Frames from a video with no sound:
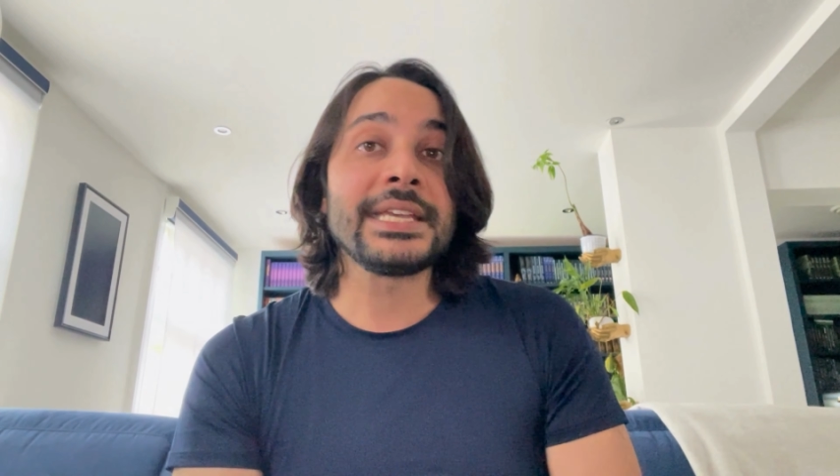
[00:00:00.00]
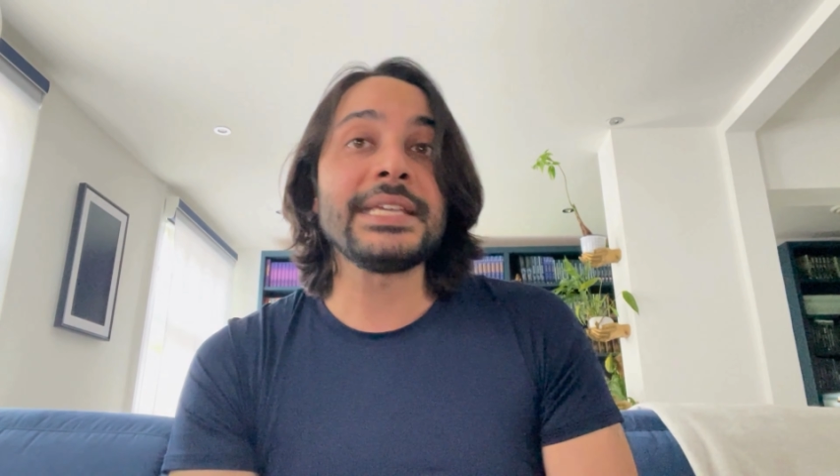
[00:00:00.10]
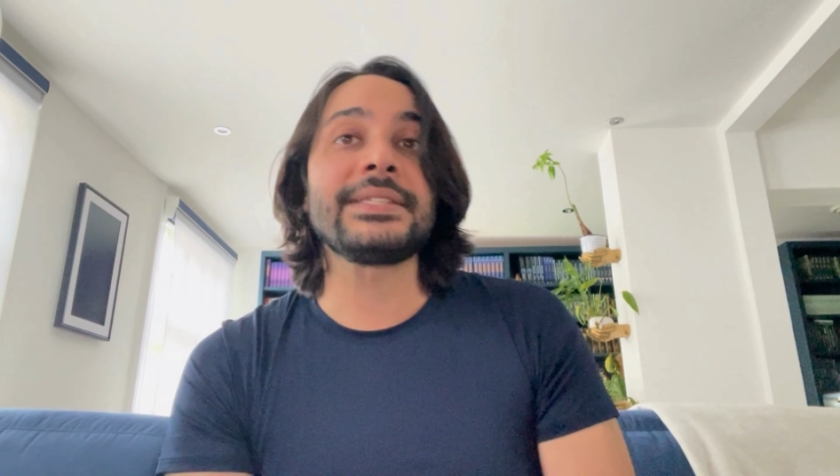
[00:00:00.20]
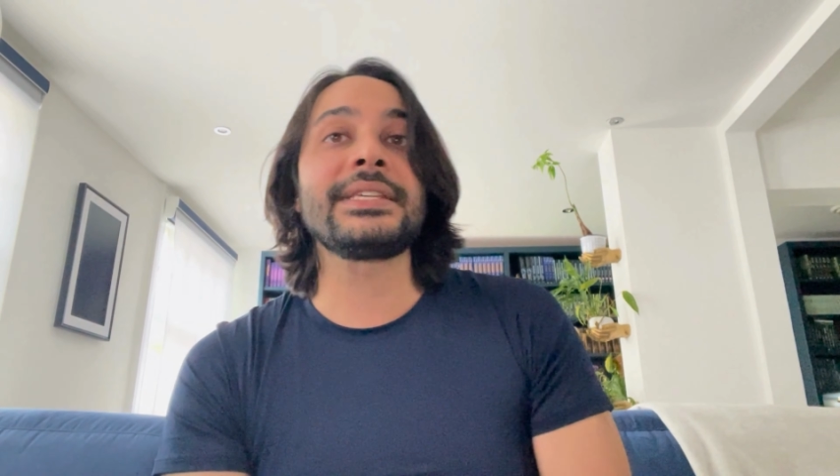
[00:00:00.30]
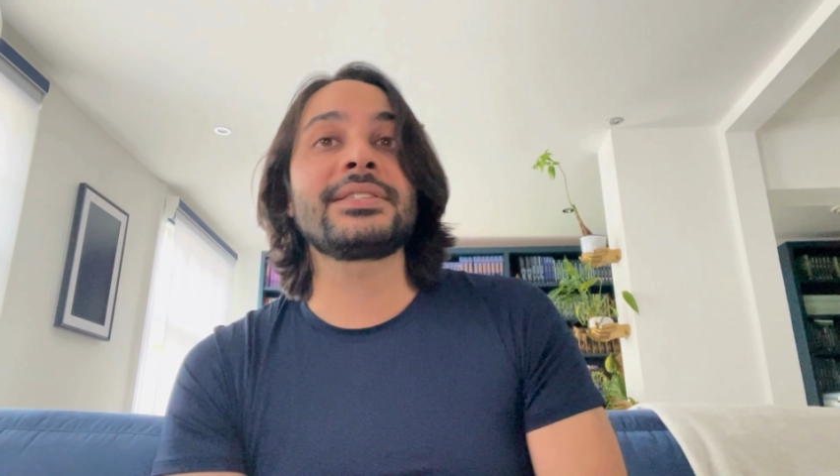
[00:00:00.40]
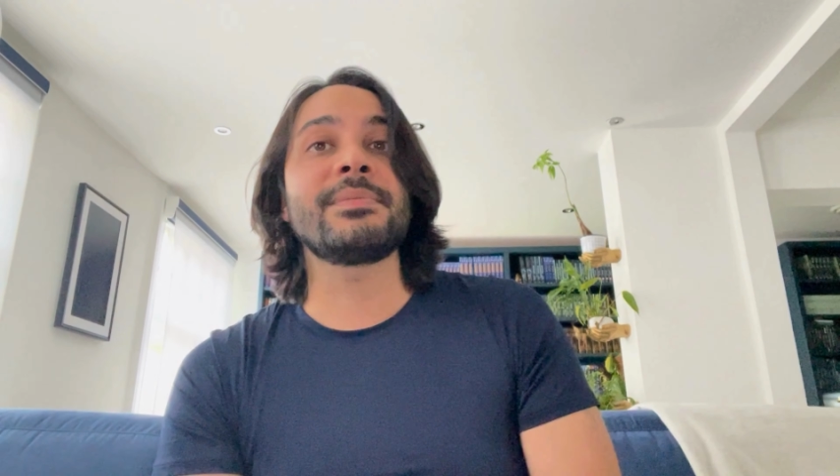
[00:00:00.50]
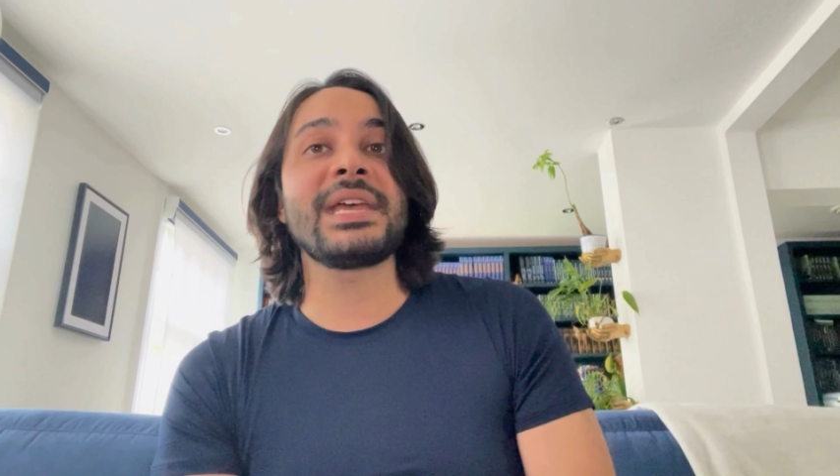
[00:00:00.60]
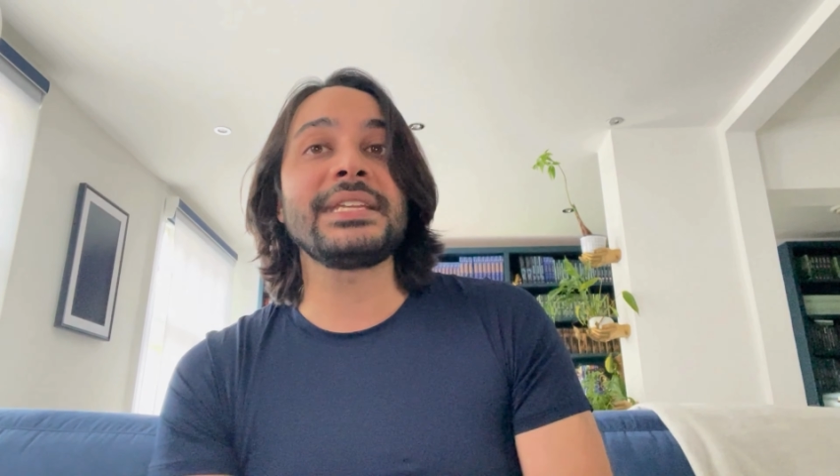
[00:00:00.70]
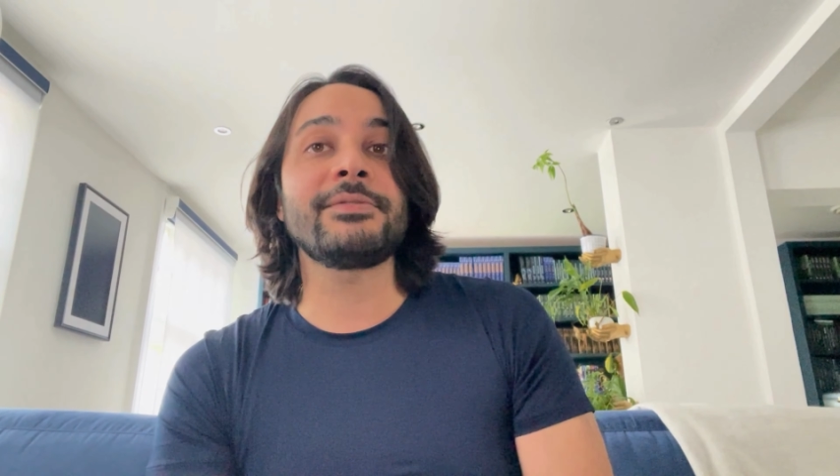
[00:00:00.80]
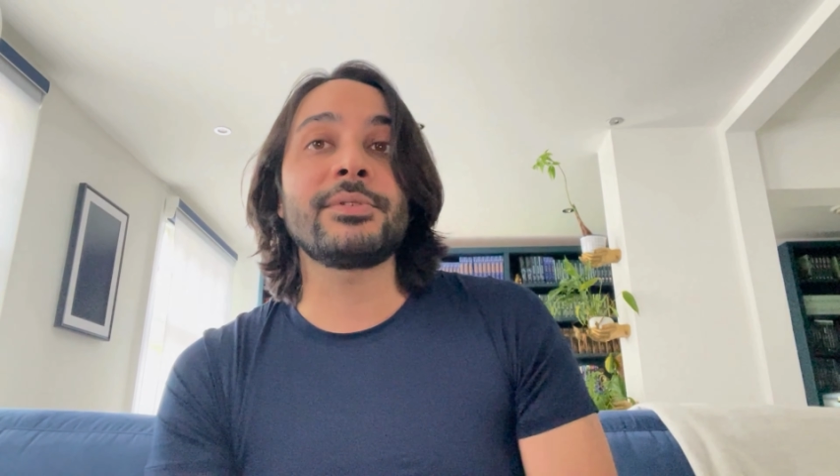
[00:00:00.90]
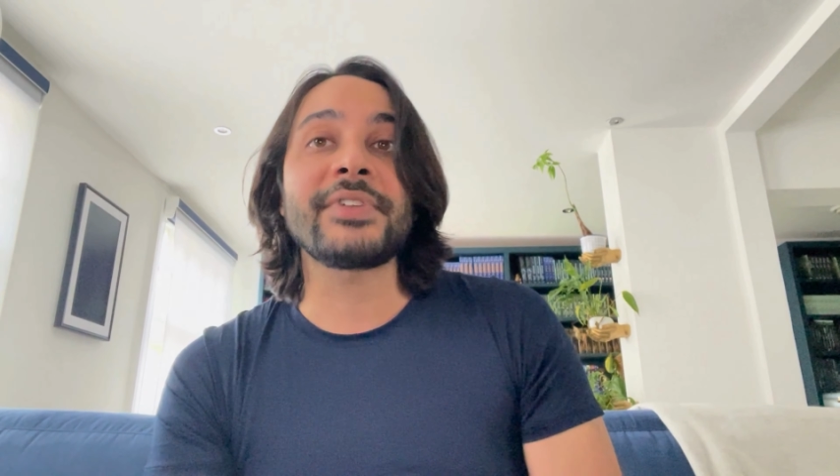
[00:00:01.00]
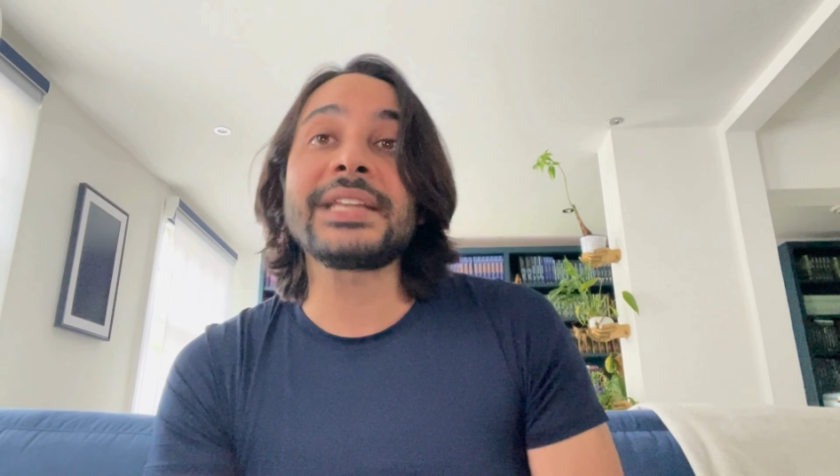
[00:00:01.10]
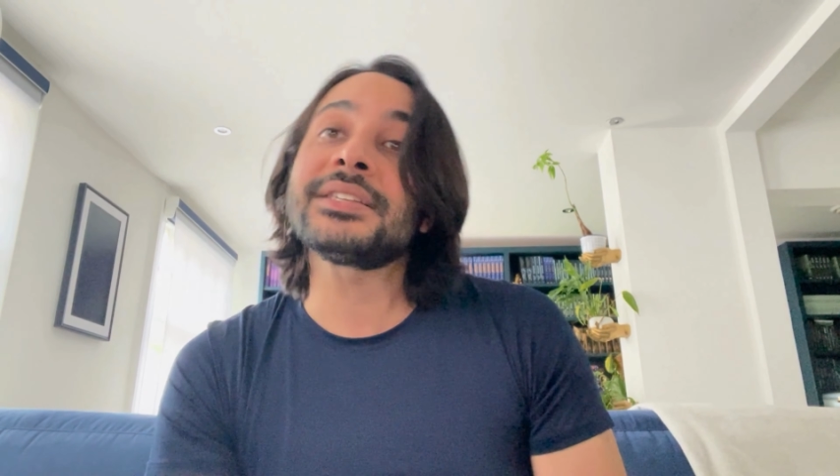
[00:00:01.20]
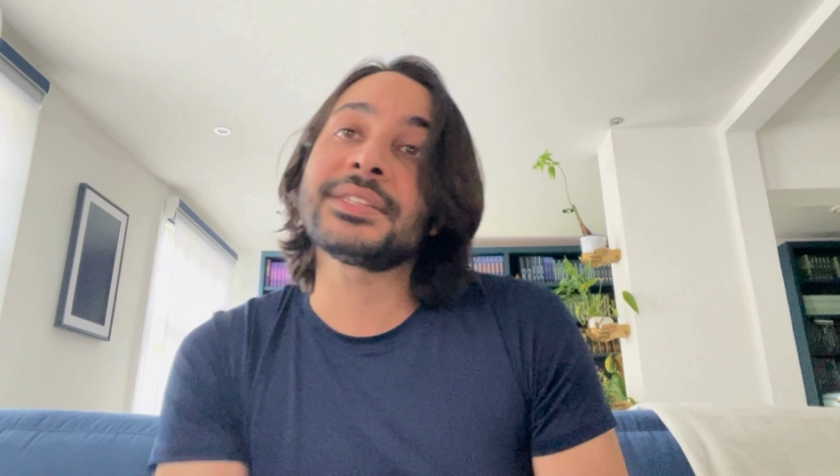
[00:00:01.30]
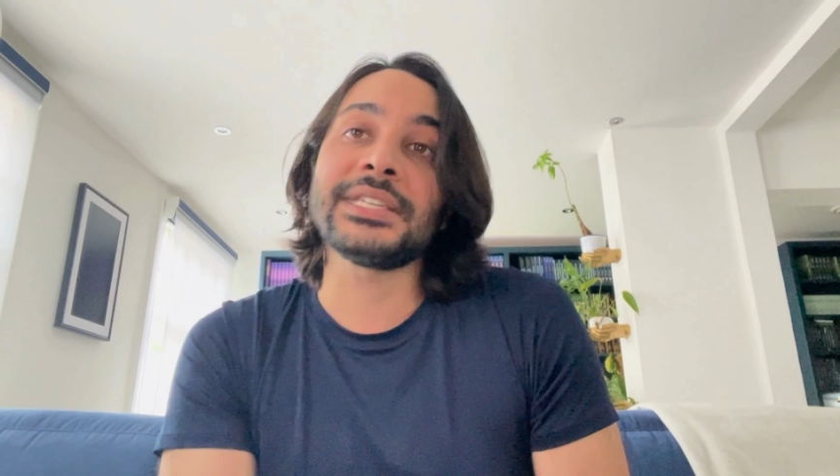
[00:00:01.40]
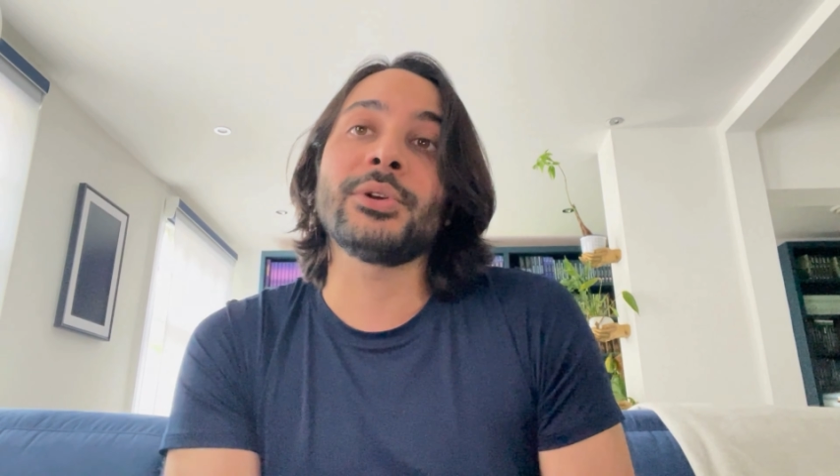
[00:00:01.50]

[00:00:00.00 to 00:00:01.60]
Is this a medieval fantasy,